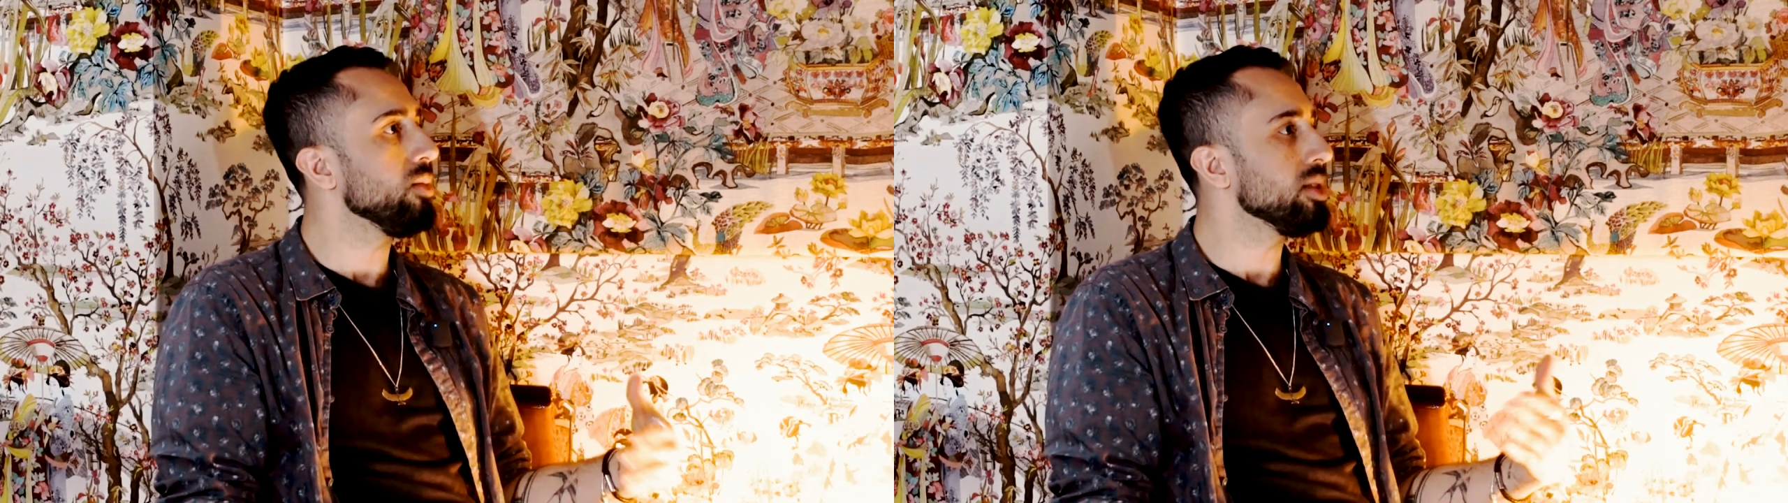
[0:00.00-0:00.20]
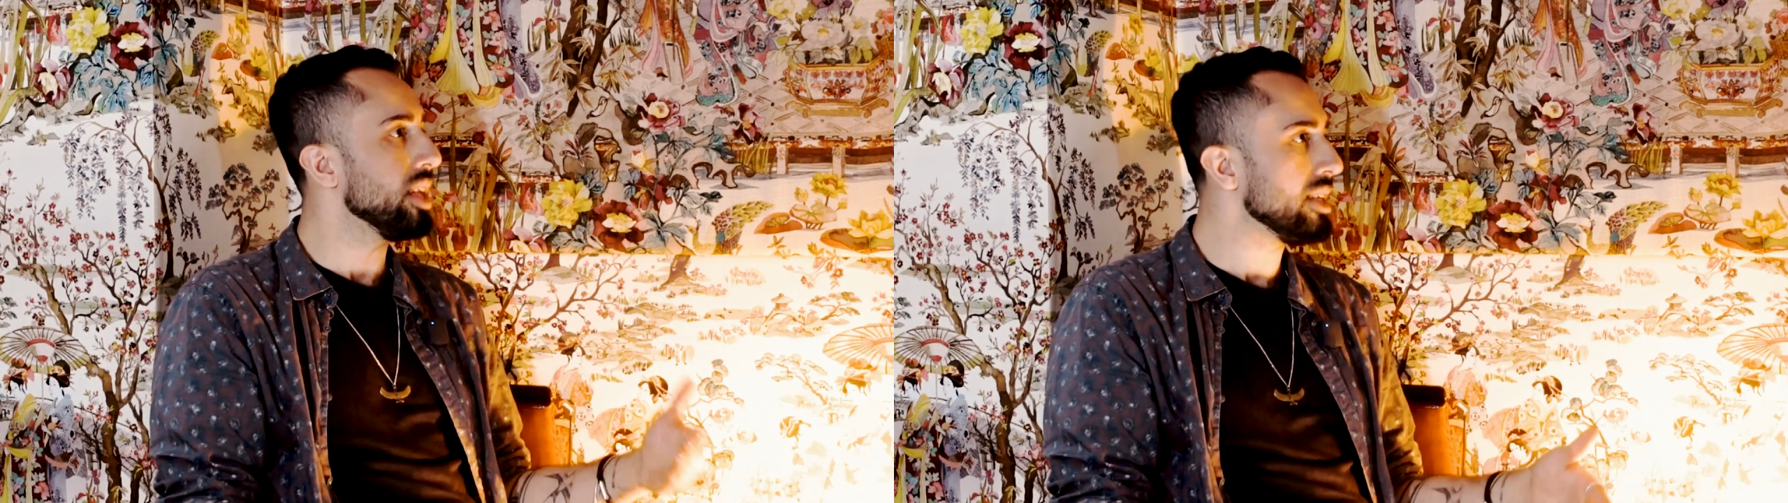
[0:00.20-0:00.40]

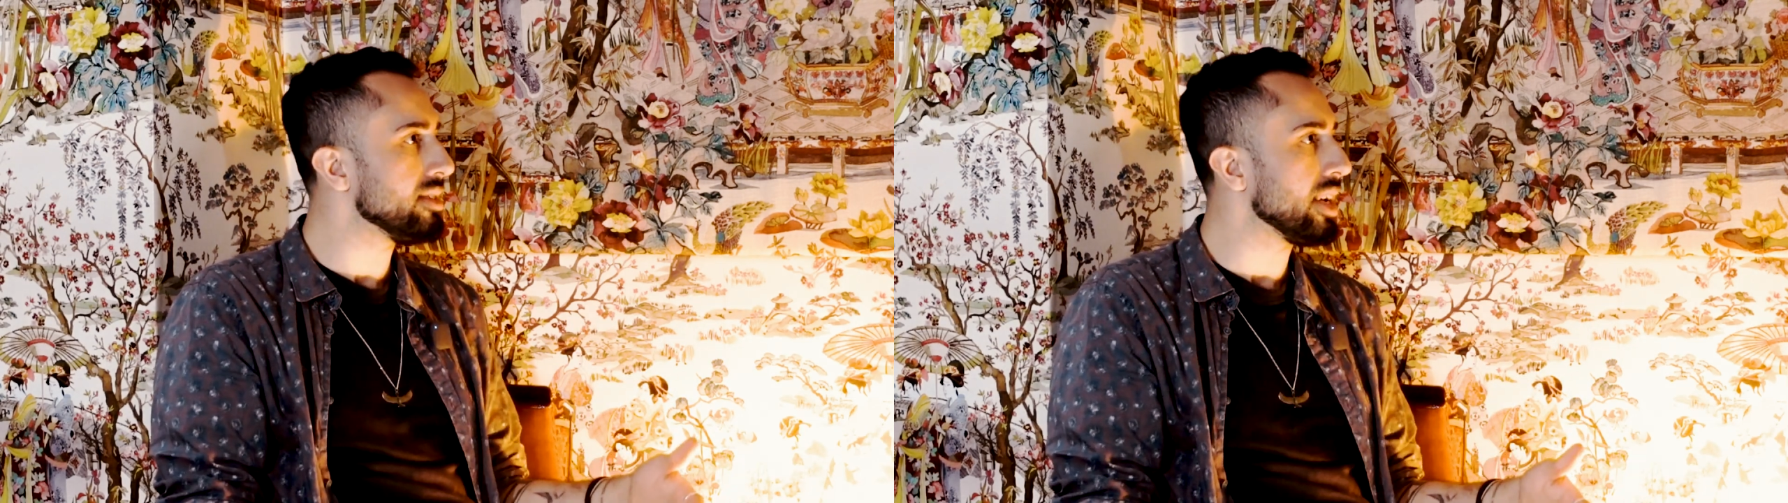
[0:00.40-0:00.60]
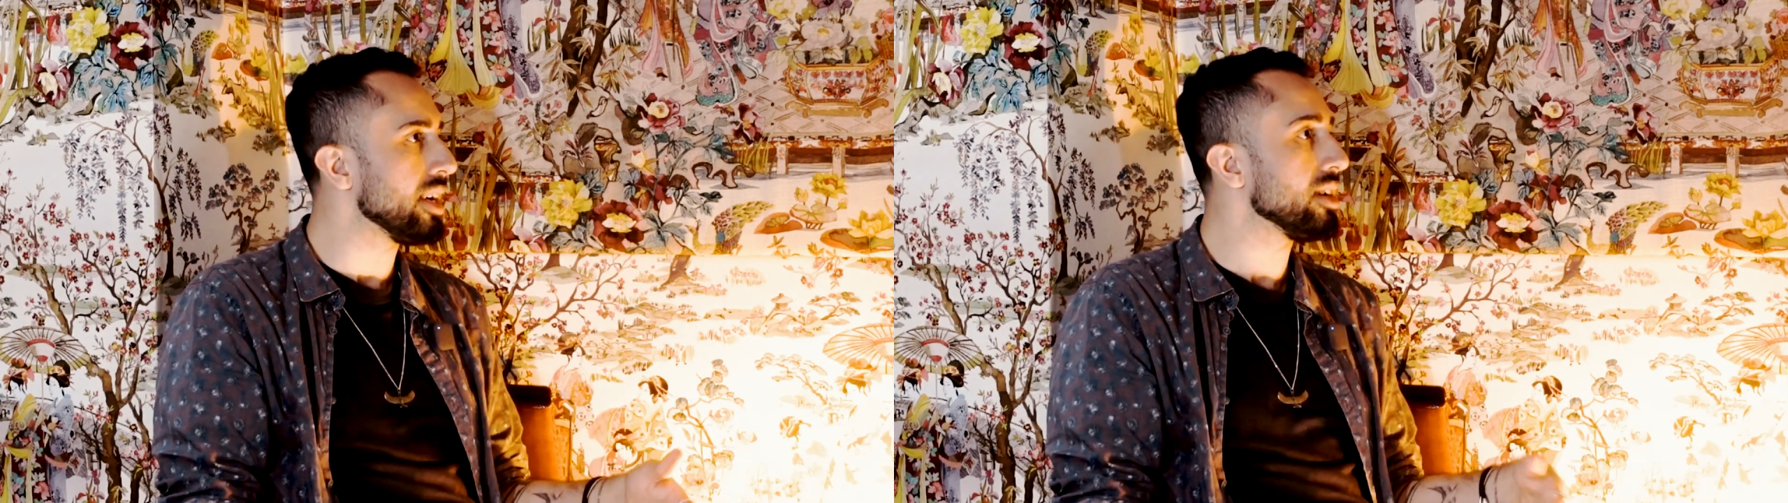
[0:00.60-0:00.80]
with the
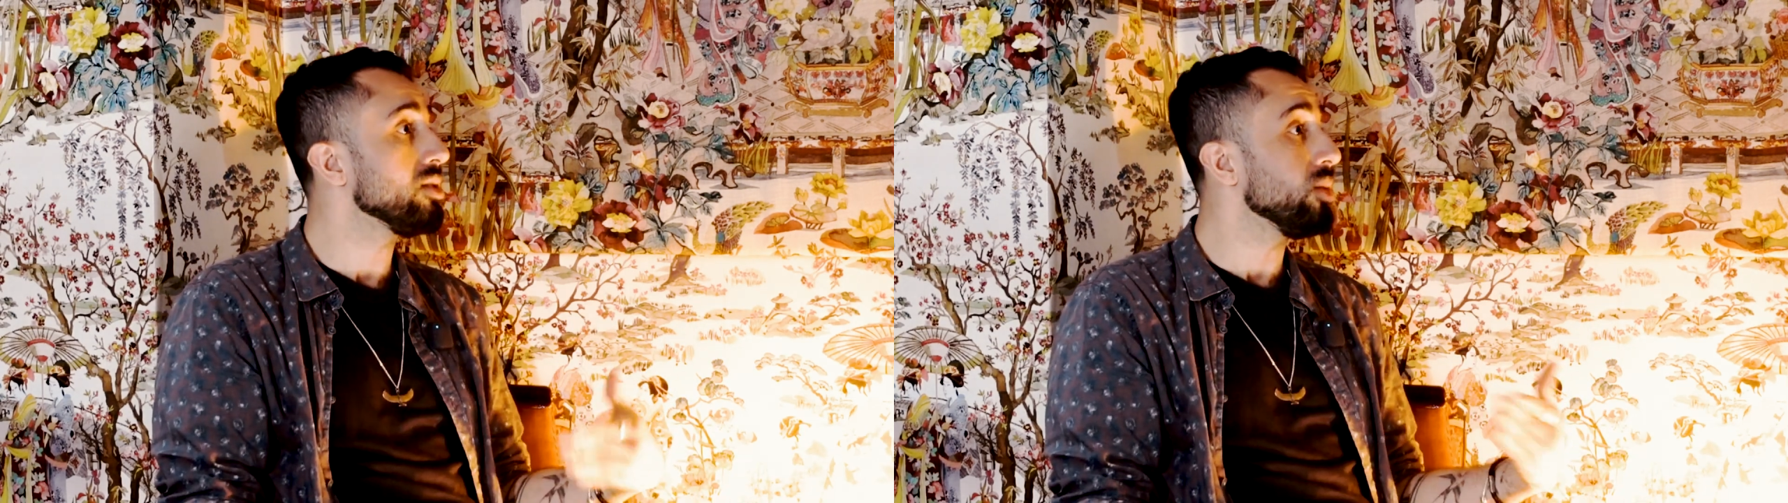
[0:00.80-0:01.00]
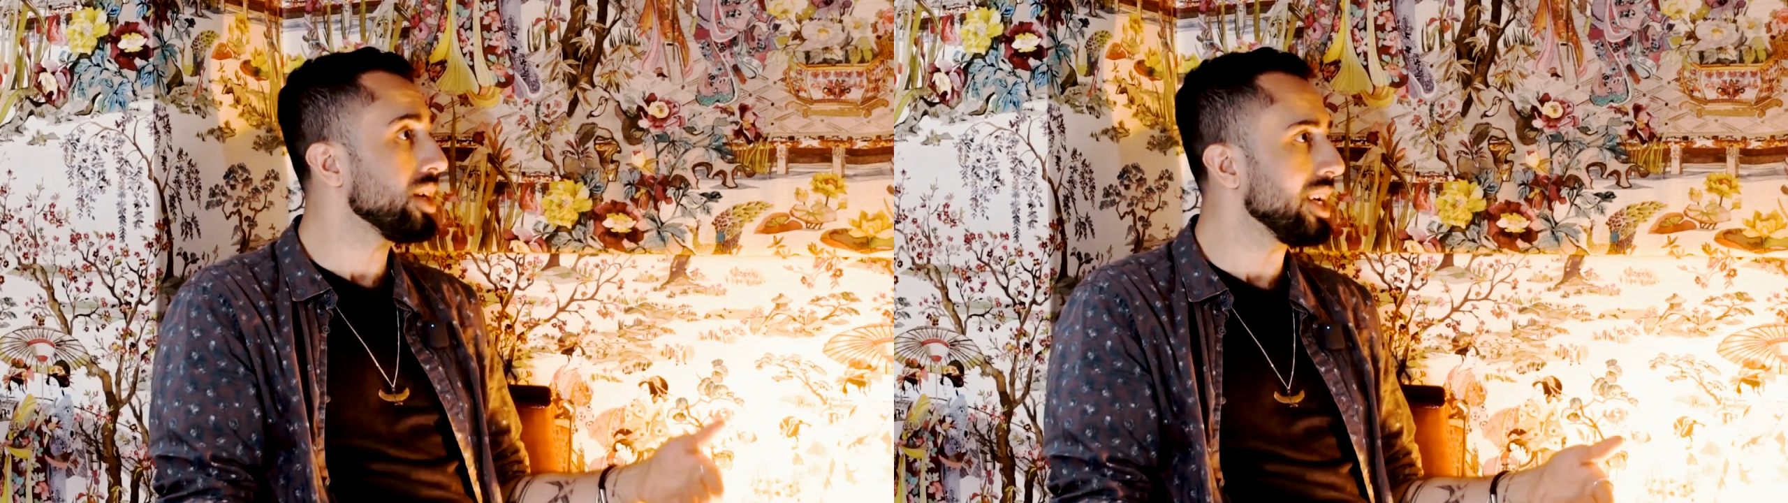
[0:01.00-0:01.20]
lead singer
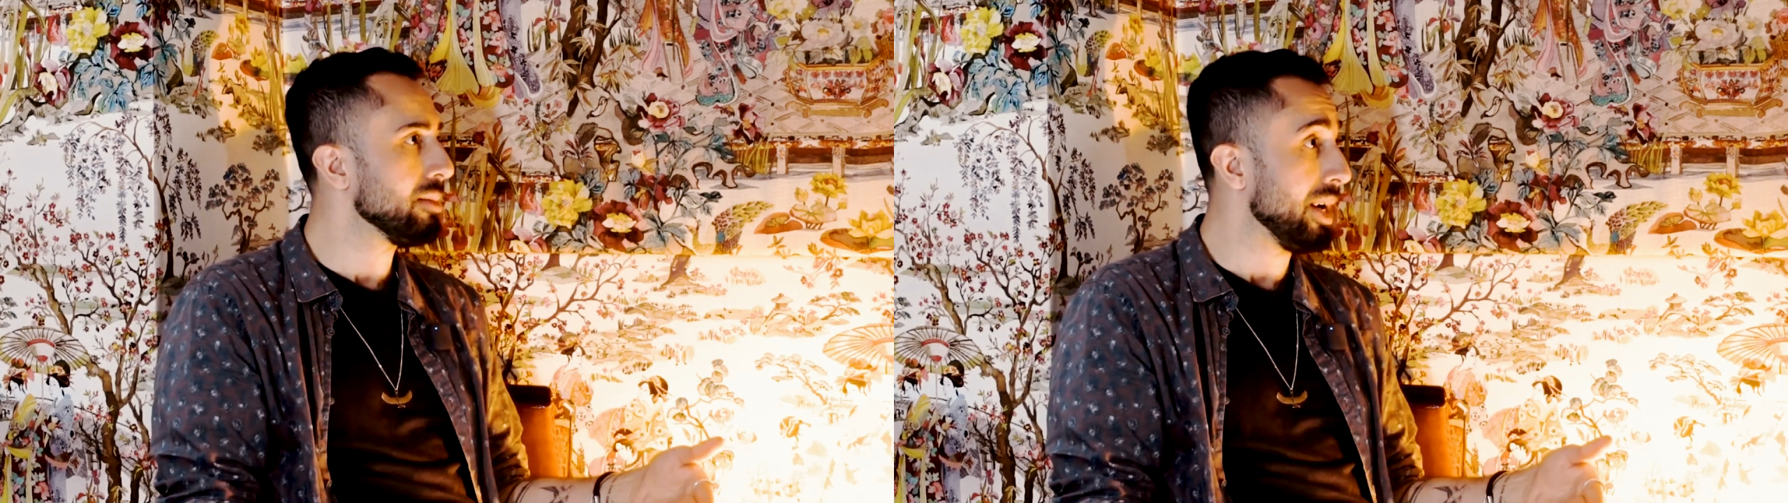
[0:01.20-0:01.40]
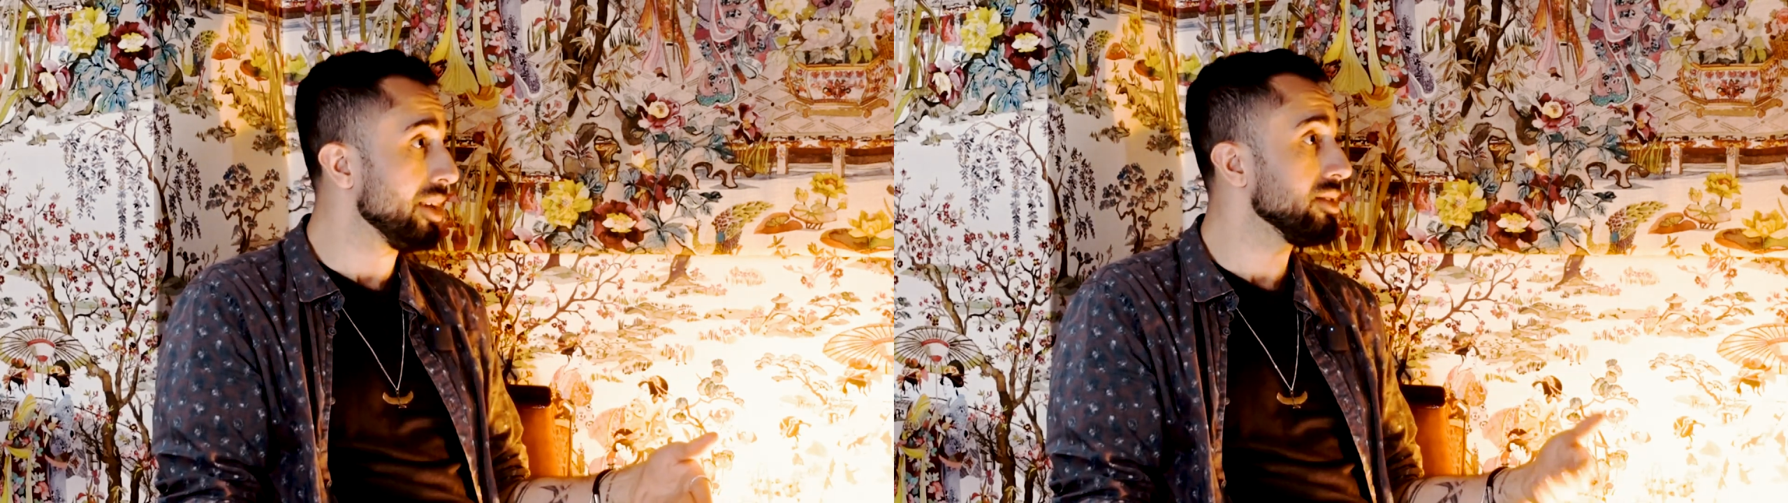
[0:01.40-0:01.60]
talking
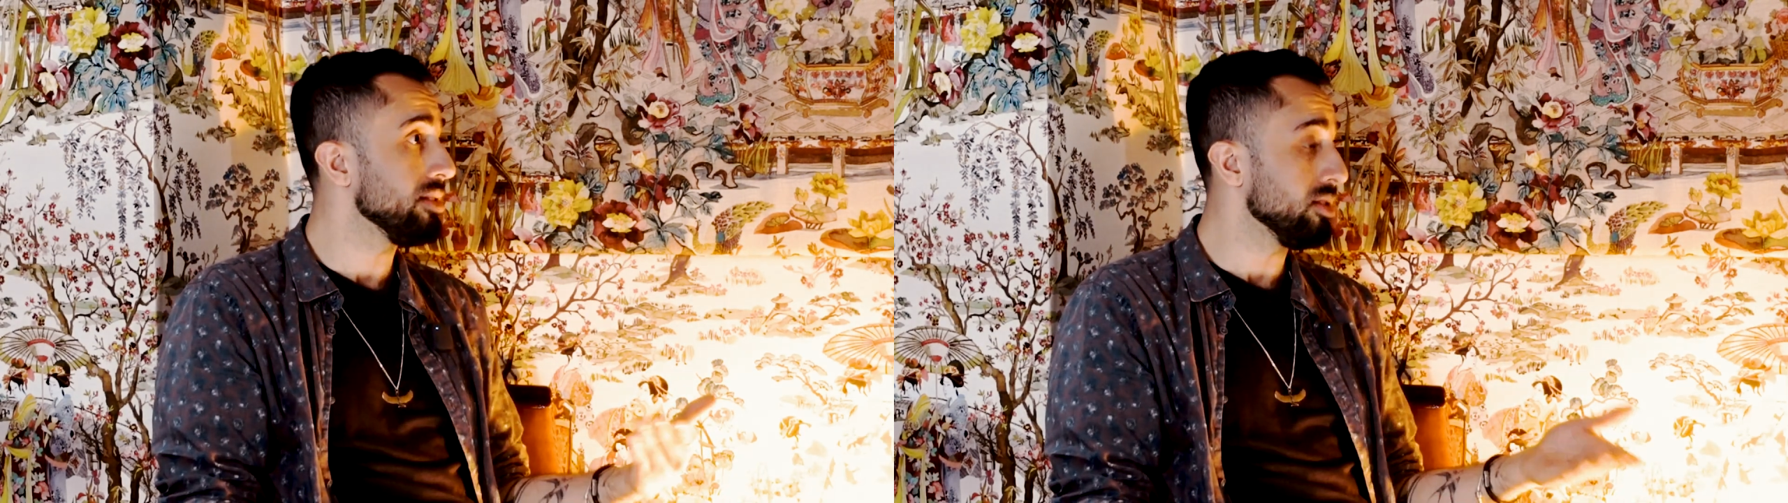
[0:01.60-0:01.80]
about the